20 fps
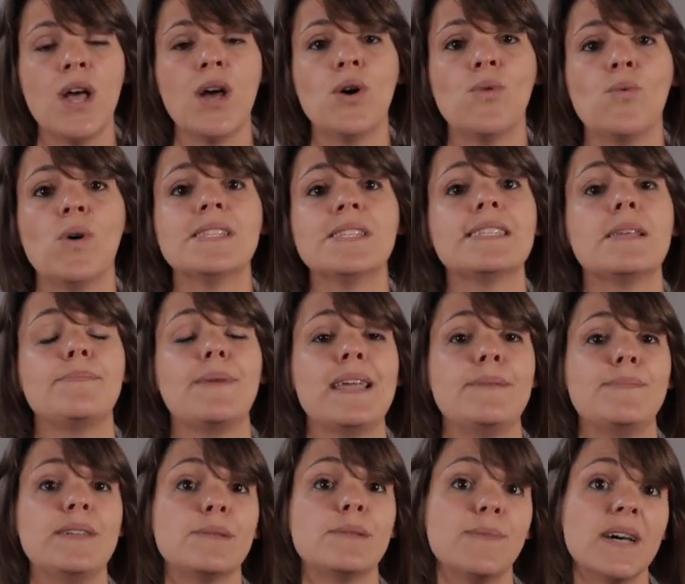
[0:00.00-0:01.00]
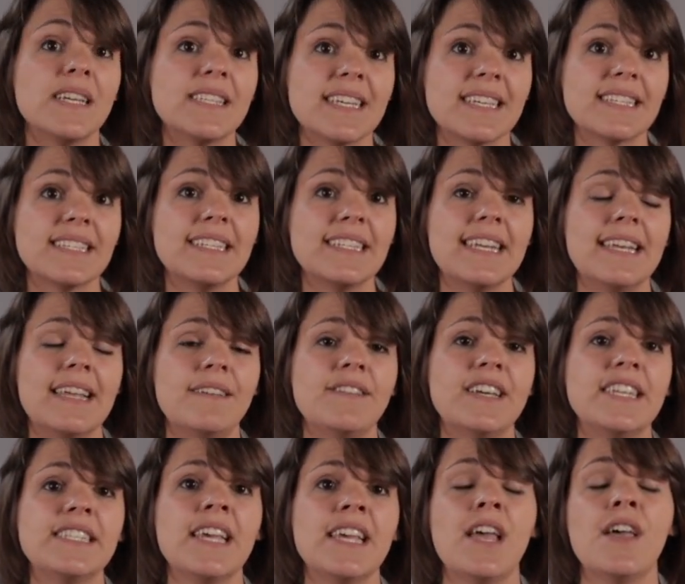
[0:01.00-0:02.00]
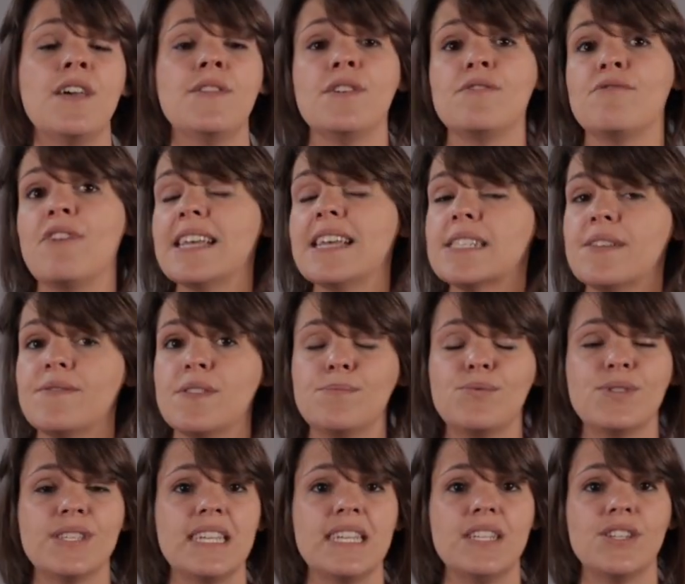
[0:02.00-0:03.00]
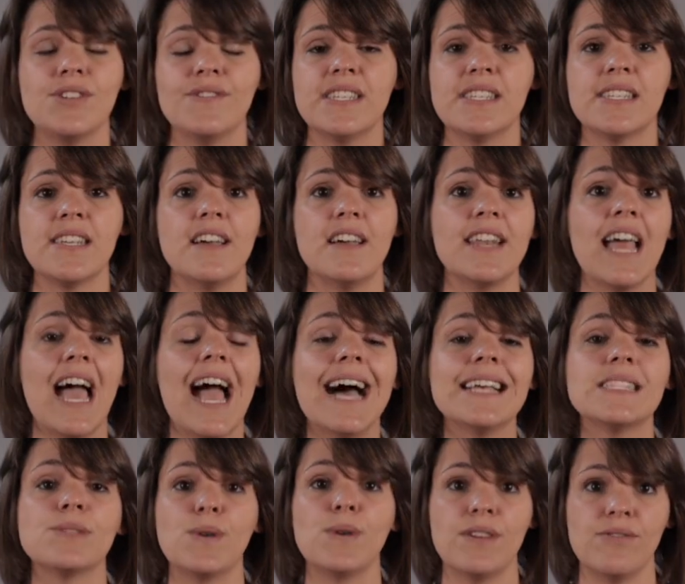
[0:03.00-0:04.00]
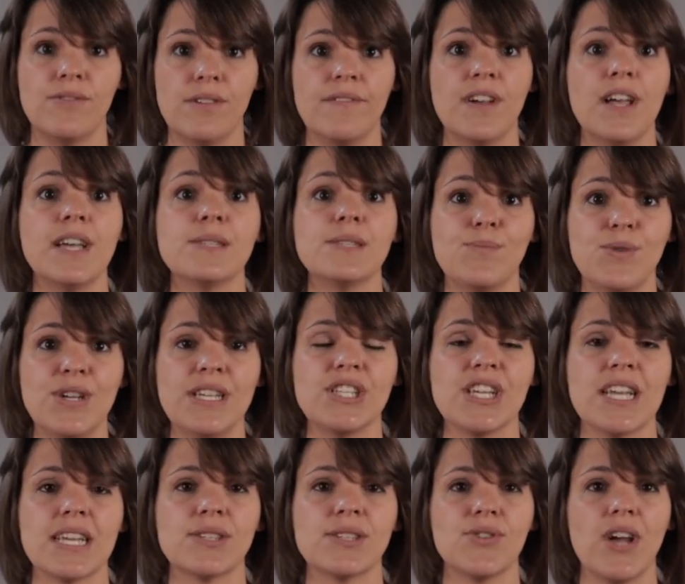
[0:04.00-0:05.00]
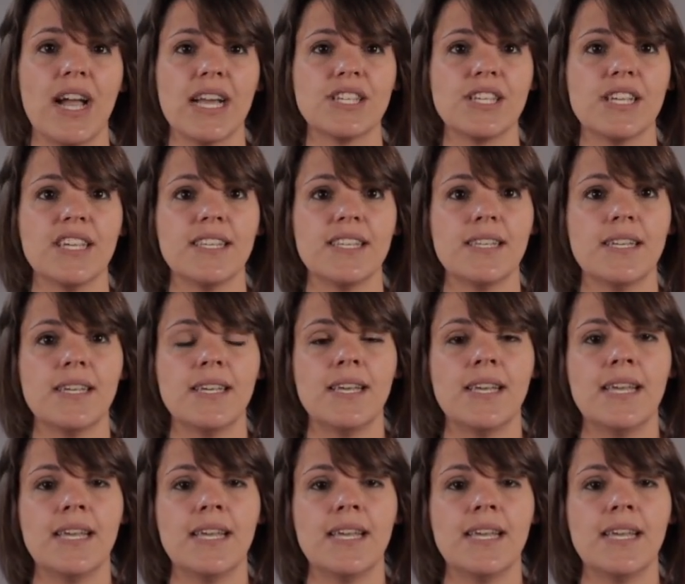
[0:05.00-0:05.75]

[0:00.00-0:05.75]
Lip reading: Once the baby's buttocks are delivered, the rest of the procedure is done as with a reverse breech extraction.